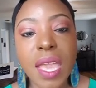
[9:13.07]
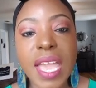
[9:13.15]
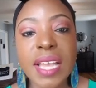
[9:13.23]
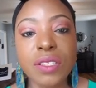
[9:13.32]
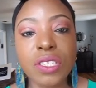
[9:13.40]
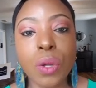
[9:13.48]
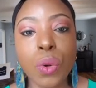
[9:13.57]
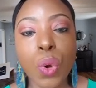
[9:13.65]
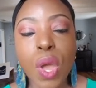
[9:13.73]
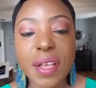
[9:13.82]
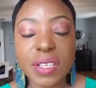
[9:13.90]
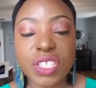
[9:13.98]
And so
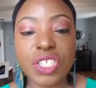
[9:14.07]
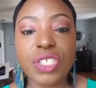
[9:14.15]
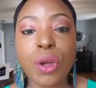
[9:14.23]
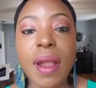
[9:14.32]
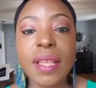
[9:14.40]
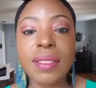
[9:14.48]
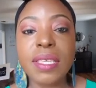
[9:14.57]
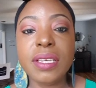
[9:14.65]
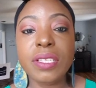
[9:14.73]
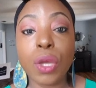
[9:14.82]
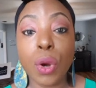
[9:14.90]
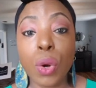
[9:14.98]
start
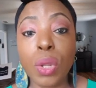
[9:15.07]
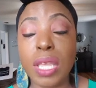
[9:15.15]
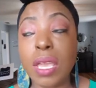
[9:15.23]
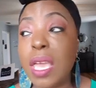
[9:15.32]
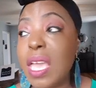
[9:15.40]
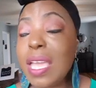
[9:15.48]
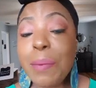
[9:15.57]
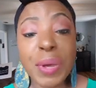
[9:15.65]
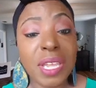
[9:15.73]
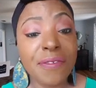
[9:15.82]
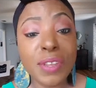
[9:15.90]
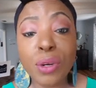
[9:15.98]
this early.
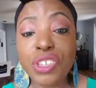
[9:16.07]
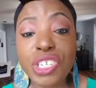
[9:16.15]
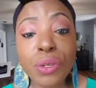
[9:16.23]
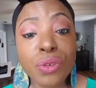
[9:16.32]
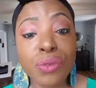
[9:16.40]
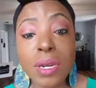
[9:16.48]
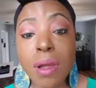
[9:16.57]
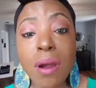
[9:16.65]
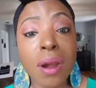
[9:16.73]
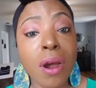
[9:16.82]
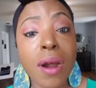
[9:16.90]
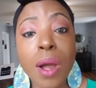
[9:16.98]
But if your children
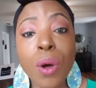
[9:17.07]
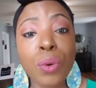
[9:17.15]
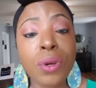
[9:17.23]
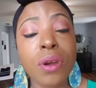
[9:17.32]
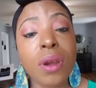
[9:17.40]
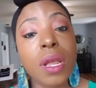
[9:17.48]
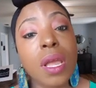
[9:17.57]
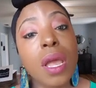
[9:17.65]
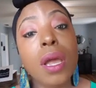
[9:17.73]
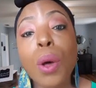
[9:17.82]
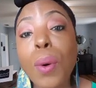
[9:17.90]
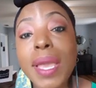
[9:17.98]
are older,
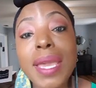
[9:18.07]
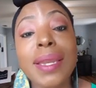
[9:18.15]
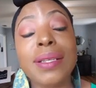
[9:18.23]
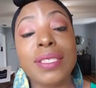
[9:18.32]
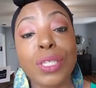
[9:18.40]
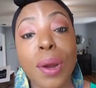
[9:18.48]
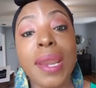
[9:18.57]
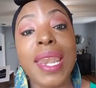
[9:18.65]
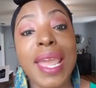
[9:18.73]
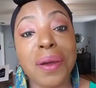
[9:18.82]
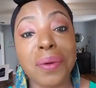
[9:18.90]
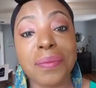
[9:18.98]
go ahead and start
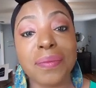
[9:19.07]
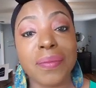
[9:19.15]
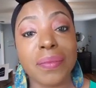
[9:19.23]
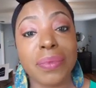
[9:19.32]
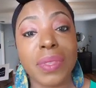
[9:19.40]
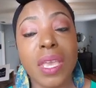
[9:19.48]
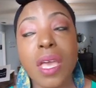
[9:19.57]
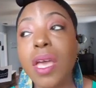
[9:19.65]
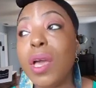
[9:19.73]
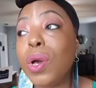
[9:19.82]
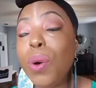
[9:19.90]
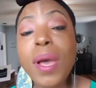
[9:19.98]
now.
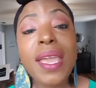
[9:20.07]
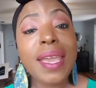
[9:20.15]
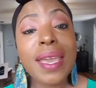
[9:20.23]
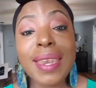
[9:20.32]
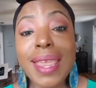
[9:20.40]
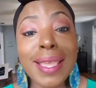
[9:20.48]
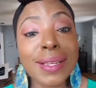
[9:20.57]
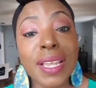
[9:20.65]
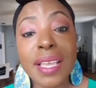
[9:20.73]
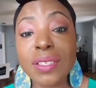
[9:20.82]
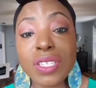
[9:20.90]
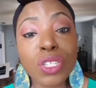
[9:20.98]
Go ahead
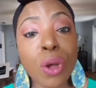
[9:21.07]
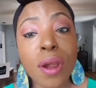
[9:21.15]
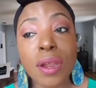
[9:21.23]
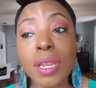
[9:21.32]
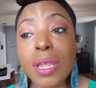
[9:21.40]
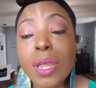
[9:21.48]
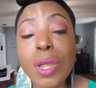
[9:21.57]
and start